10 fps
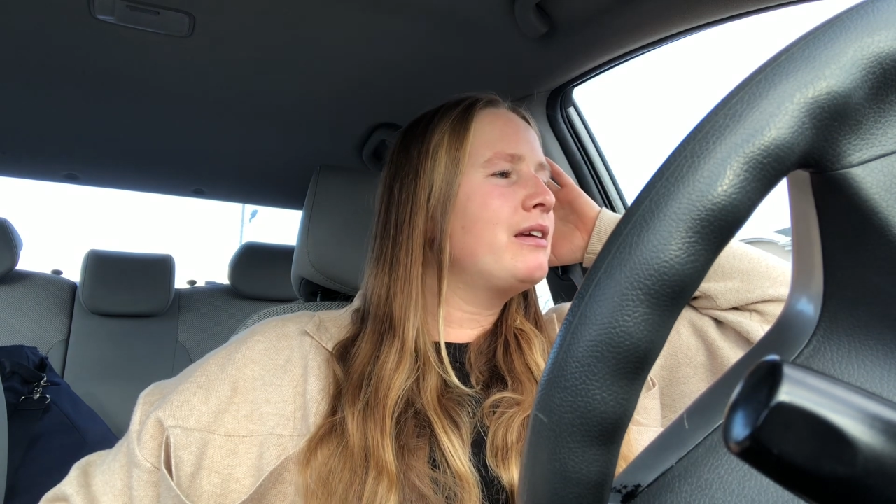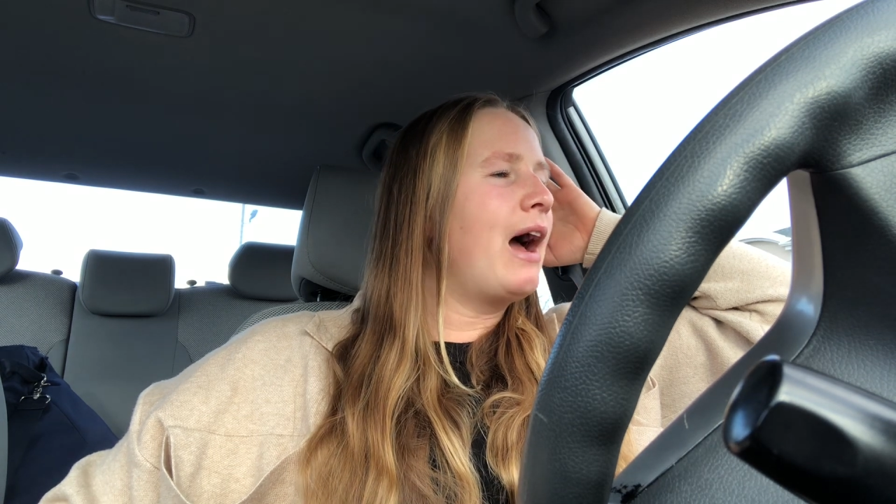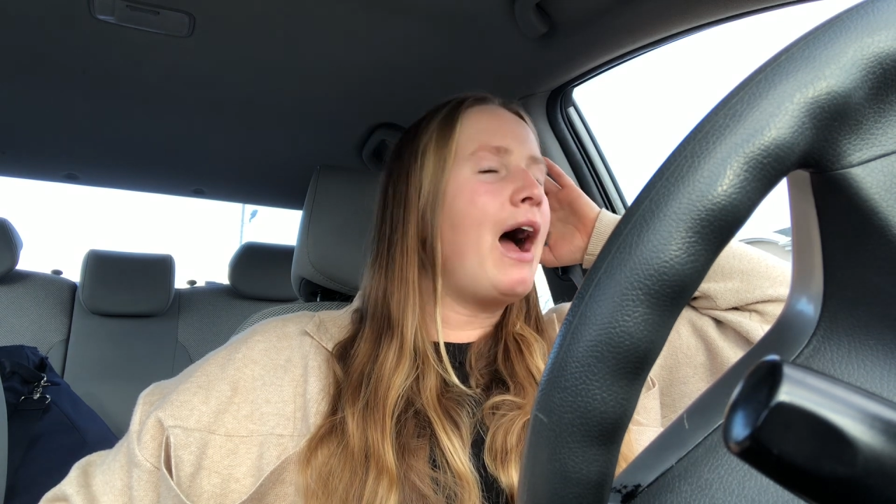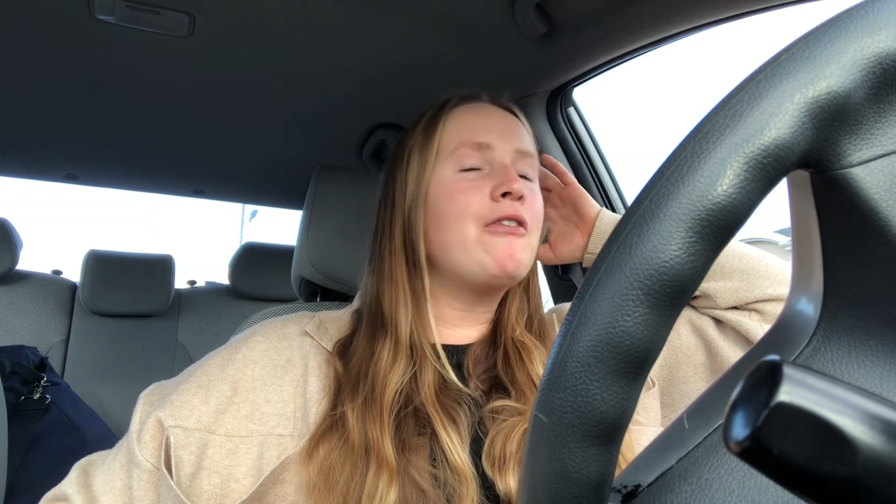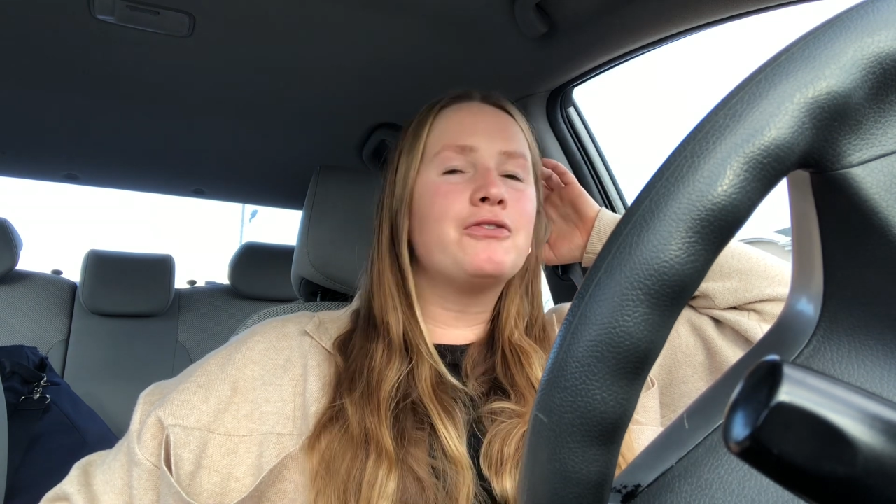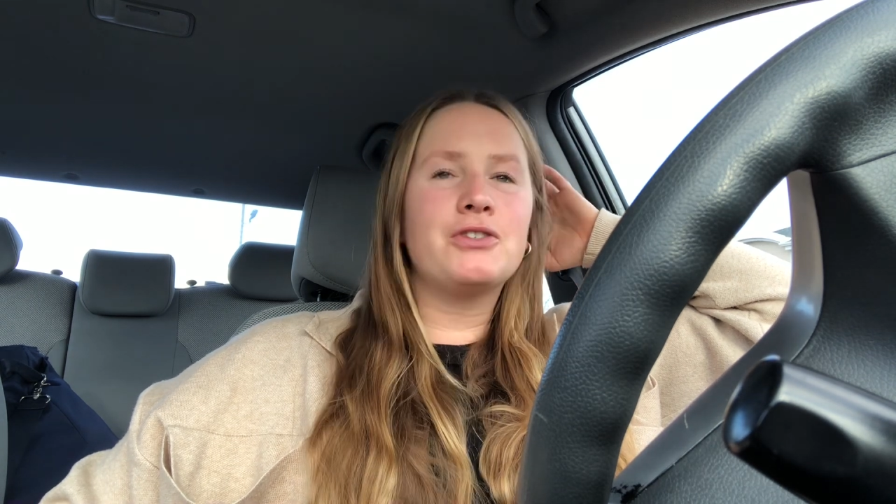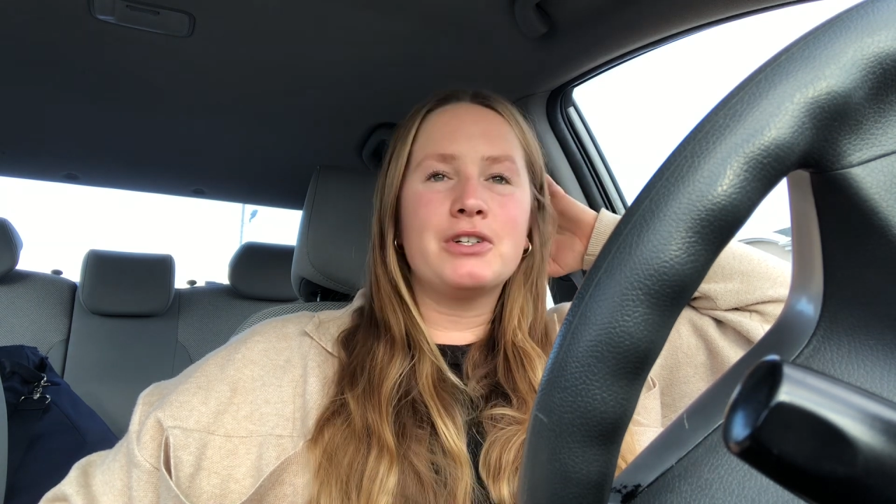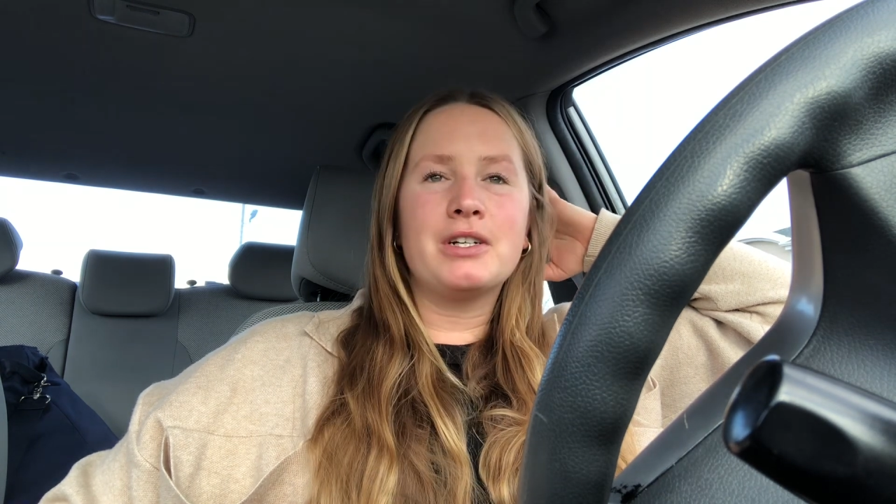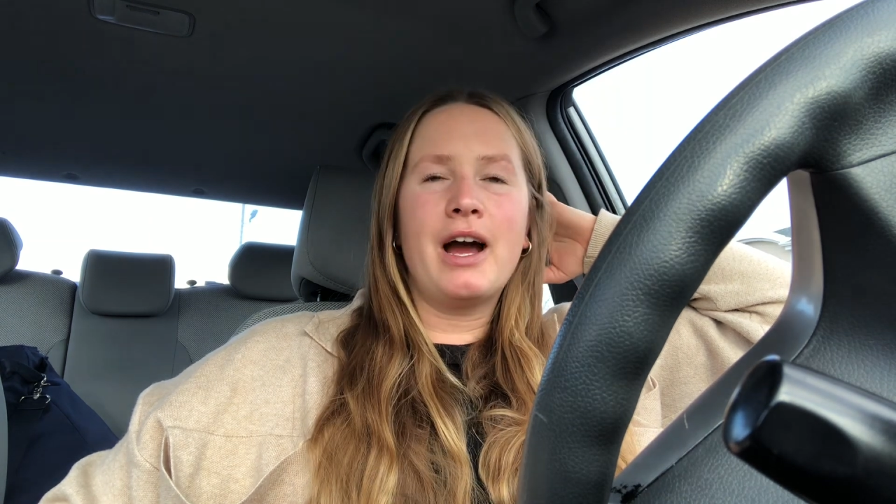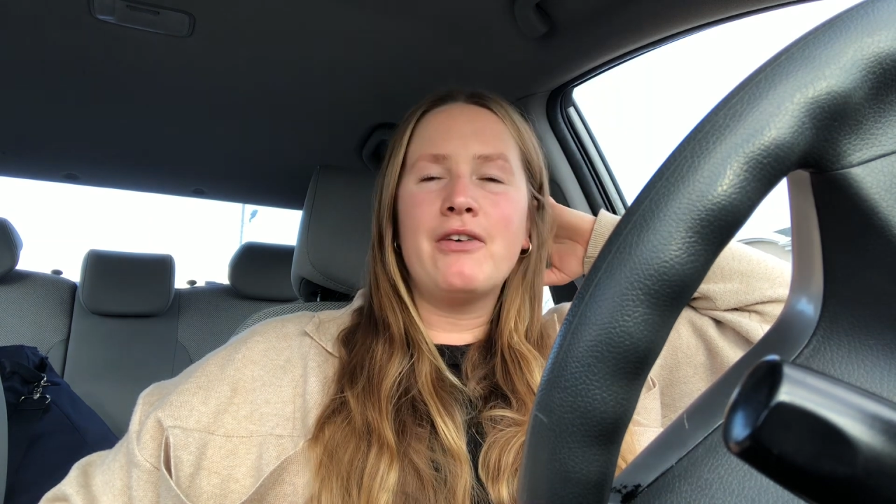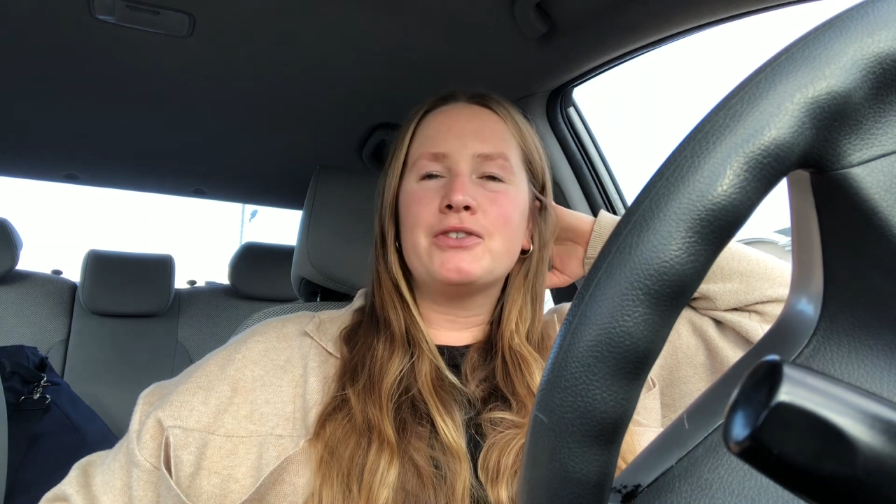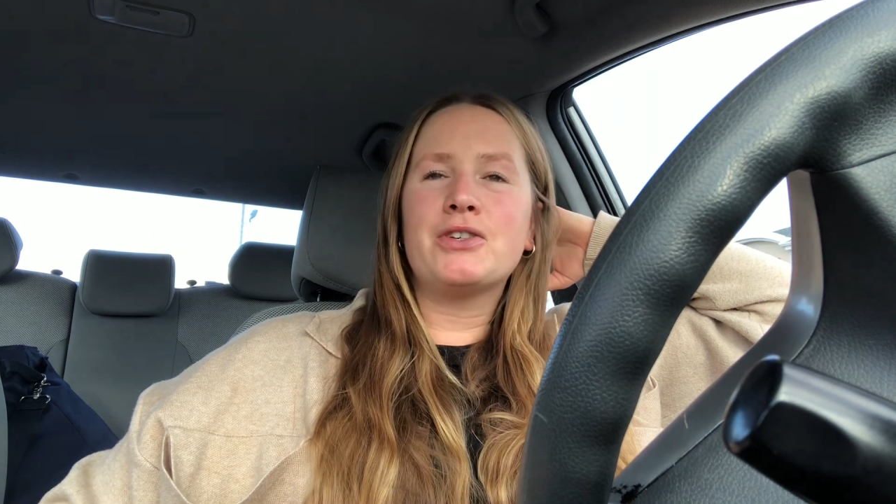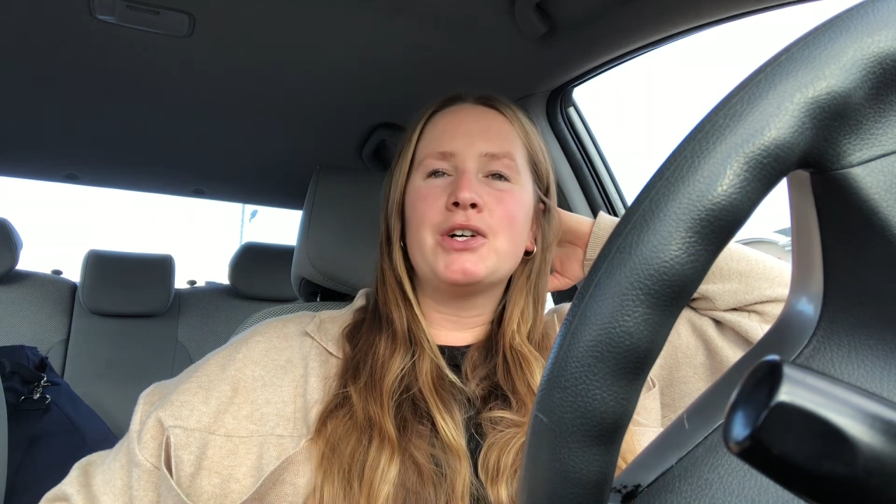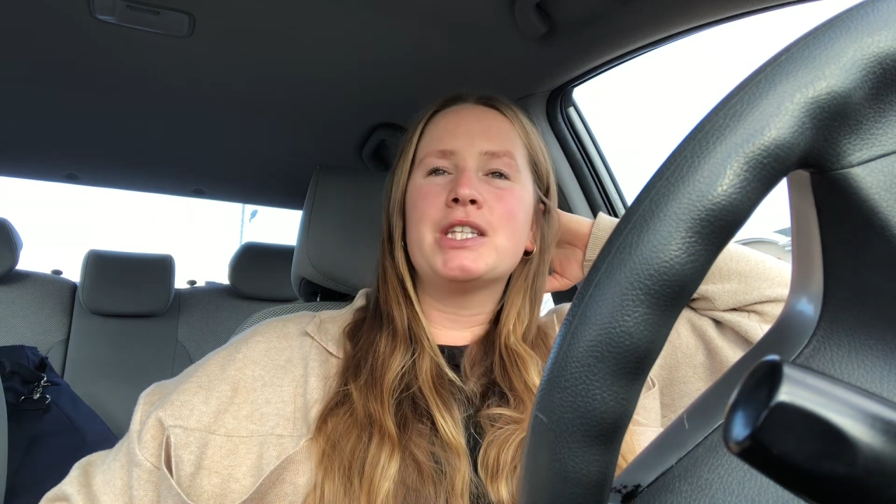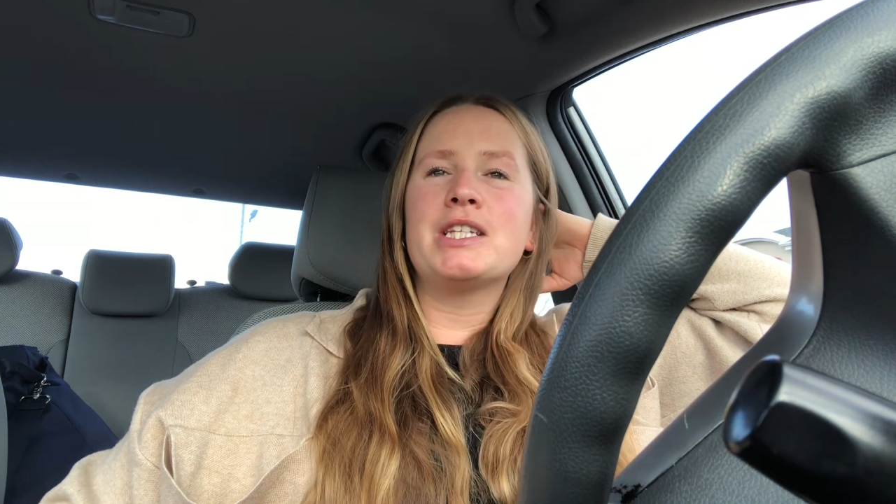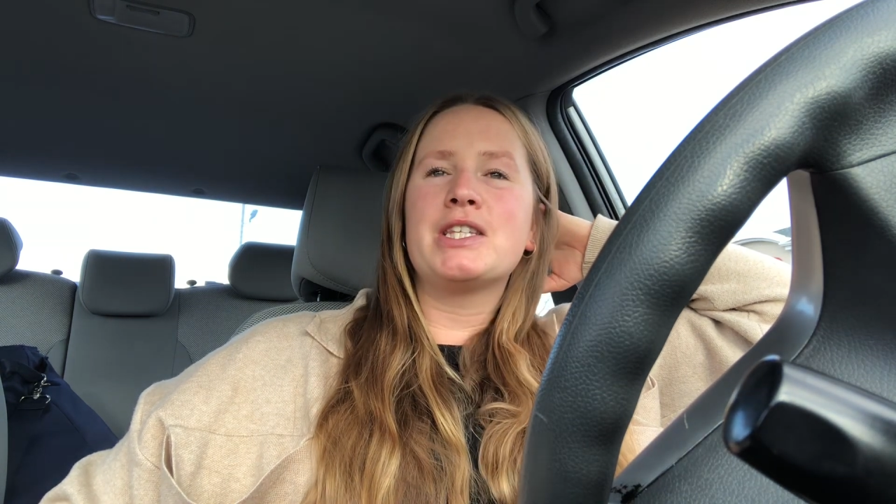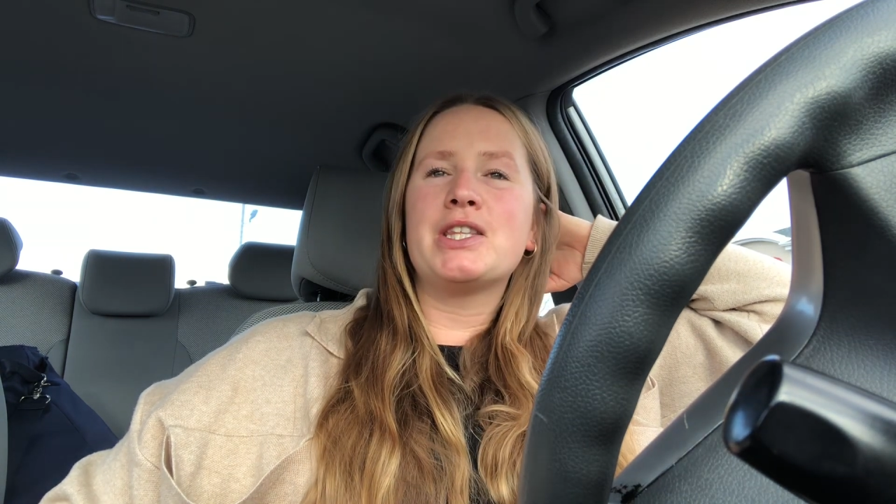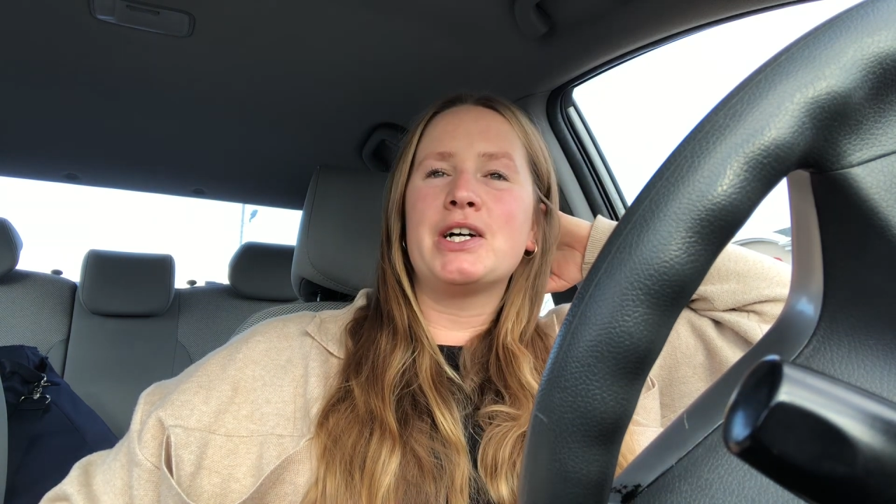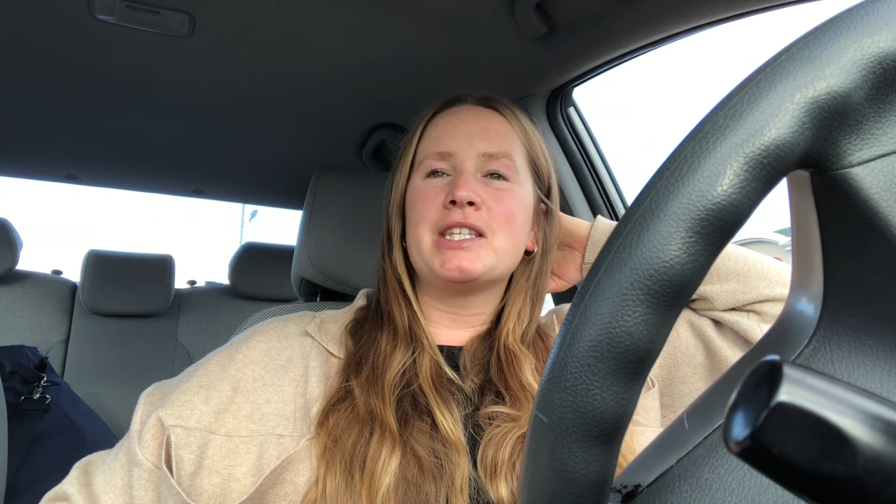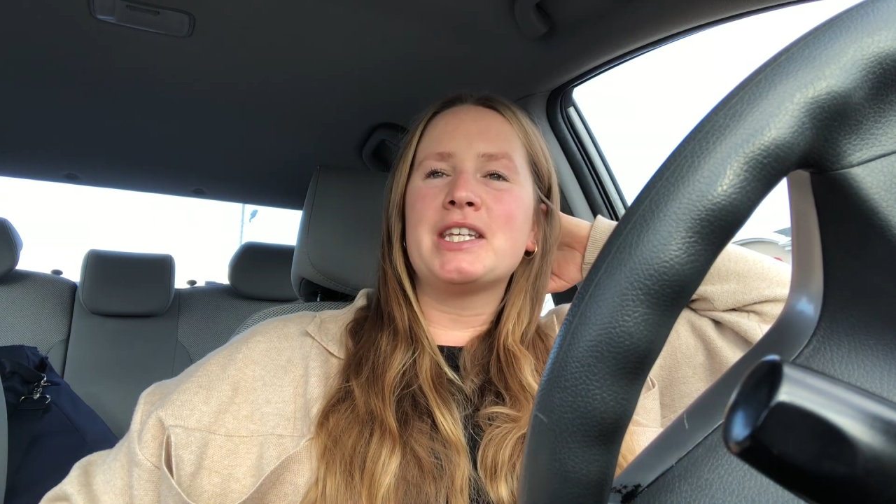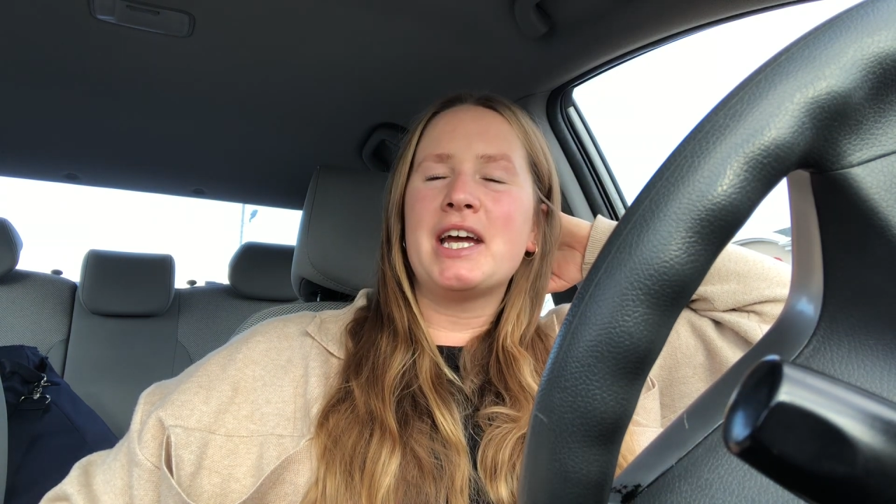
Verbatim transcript: after after all these thoughts that I